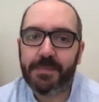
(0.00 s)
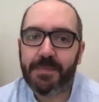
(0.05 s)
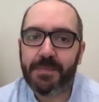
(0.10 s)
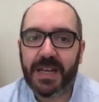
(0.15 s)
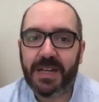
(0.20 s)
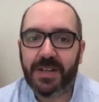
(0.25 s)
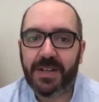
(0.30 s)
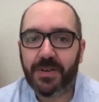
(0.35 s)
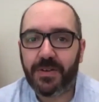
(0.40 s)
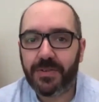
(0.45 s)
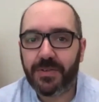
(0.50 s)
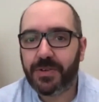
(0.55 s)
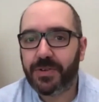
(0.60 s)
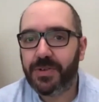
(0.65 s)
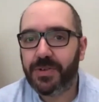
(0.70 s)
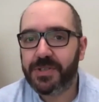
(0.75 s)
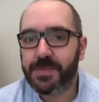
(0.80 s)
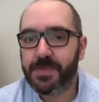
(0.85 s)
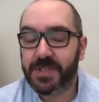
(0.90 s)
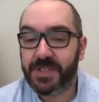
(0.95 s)
mania of
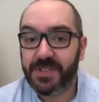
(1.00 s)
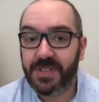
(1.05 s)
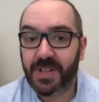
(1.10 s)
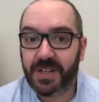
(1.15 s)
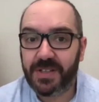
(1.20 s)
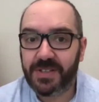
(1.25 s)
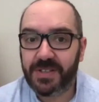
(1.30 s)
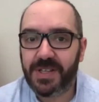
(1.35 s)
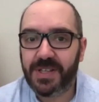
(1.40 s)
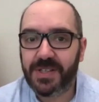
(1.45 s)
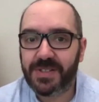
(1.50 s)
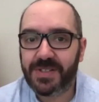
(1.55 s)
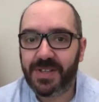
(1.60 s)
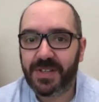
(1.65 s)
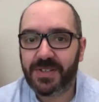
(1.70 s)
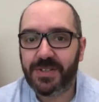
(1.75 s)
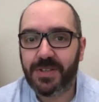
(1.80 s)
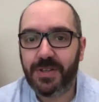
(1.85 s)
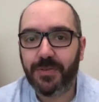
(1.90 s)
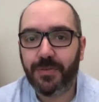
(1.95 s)
Christmas
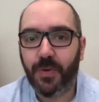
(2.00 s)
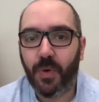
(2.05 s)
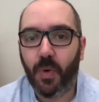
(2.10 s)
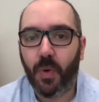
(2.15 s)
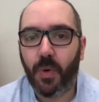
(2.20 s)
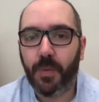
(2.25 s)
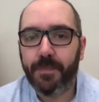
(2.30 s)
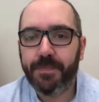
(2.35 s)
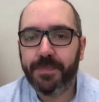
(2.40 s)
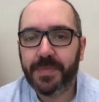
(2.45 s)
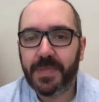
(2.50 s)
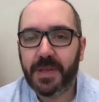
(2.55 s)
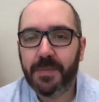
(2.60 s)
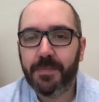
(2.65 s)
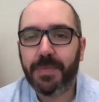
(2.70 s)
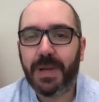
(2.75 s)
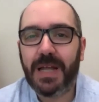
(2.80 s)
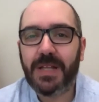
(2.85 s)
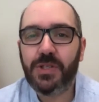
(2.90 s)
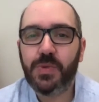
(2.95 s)
1964,
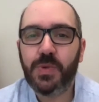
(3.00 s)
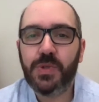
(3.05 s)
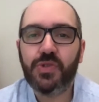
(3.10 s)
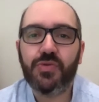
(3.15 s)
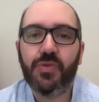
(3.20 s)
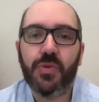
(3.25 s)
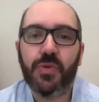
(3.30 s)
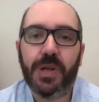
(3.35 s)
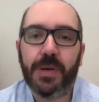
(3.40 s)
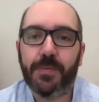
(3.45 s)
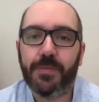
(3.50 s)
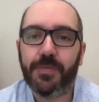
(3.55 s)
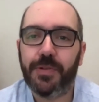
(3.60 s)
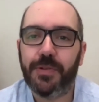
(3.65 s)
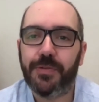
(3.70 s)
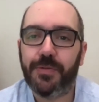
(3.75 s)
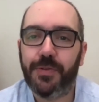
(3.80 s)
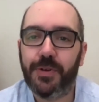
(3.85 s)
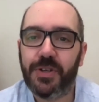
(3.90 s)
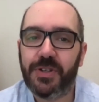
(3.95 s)
plans were drawn up for the
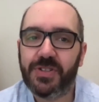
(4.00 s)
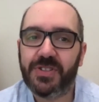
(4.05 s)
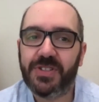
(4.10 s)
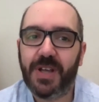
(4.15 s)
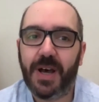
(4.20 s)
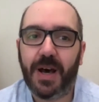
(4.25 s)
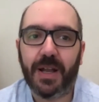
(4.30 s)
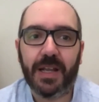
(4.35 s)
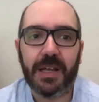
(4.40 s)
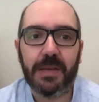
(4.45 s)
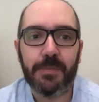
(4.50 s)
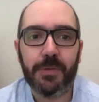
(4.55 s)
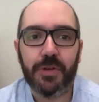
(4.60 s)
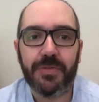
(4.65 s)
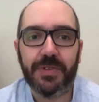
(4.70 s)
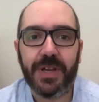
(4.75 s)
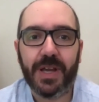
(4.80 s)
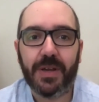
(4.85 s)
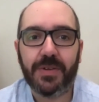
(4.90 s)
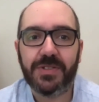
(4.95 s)
first Dalek
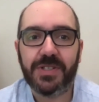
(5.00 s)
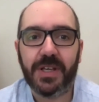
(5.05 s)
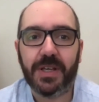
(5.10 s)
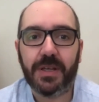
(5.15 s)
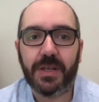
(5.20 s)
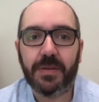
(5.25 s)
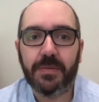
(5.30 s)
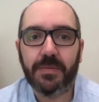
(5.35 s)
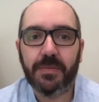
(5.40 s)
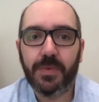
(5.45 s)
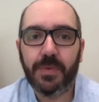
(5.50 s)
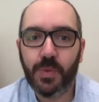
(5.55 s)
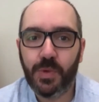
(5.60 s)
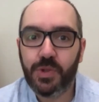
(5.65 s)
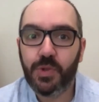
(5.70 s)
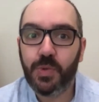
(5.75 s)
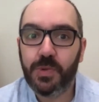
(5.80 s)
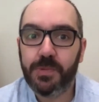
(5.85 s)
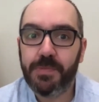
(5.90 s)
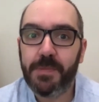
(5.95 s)
movie outing,
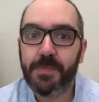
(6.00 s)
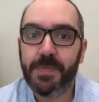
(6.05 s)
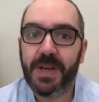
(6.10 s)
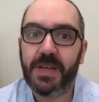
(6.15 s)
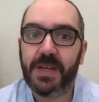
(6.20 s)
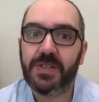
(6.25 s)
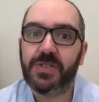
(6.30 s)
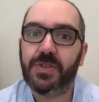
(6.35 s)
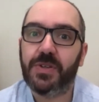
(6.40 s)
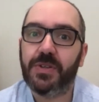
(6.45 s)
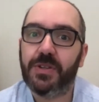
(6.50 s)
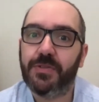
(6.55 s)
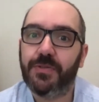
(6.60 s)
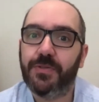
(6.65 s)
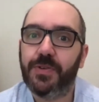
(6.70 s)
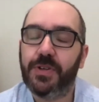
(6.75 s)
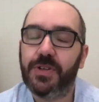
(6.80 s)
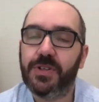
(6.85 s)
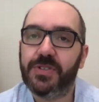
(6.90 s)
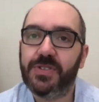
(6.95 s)
which would be based on the
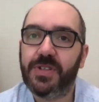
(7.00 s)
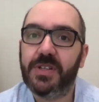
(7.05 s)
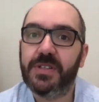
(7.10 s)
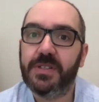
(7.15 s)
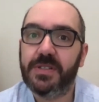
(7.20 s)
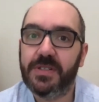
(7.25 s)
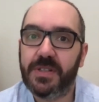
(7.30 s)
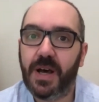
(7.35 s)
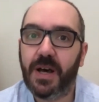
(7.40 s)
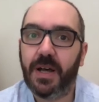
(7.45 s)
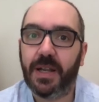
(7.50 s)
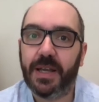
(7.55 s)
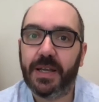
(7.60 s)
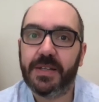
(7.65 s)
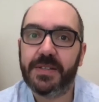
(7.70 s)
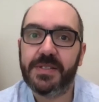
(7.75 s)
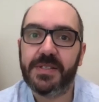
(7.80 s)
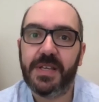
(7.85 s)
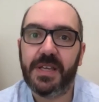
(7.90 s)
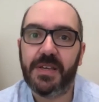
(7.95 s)
first
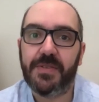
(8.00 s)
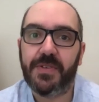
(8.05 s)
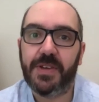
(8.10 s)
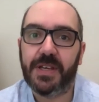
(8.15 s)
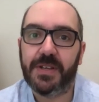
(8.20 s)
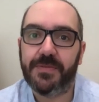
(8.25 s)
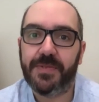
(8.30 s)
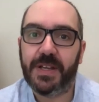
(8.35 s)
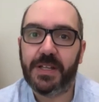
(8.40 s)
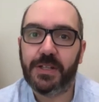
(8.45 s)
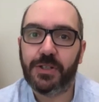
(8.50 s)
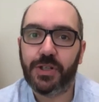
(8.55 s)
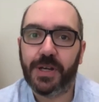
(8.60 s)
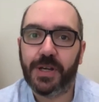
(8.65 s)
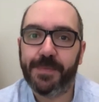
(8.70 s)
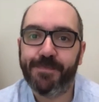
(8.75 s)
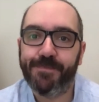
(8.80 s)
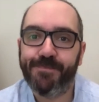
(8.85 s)
Dalek TV adventure.